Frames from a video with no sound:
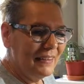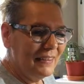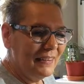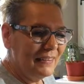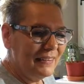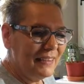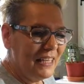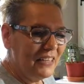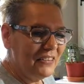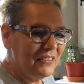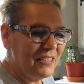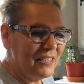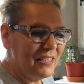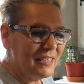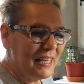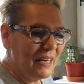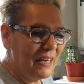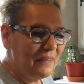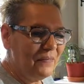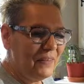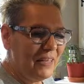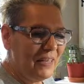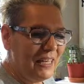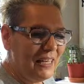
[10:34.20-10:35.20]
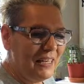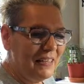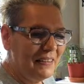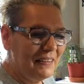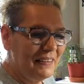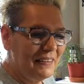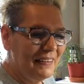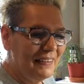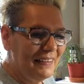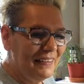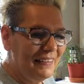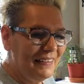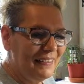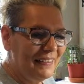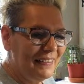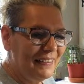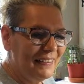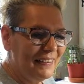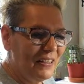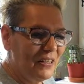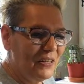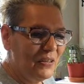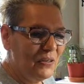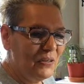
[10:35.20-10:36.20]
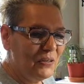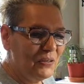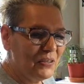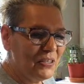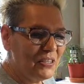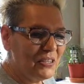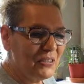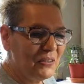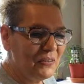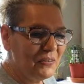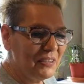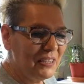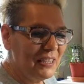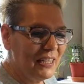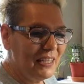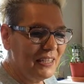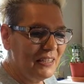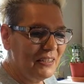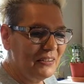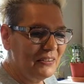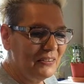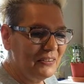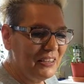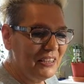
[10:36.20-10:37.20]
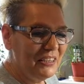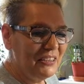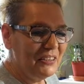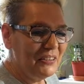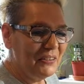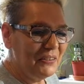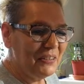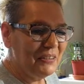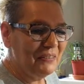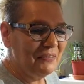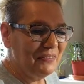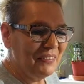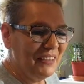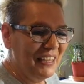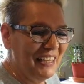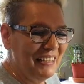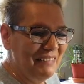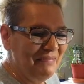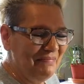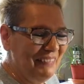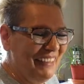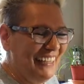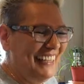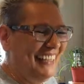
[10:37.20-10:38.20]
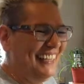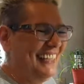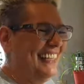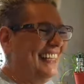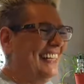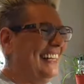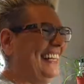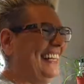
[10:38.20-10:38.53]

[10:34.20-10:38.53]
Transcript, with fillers: There's Seffi. Oh, so now you notify me.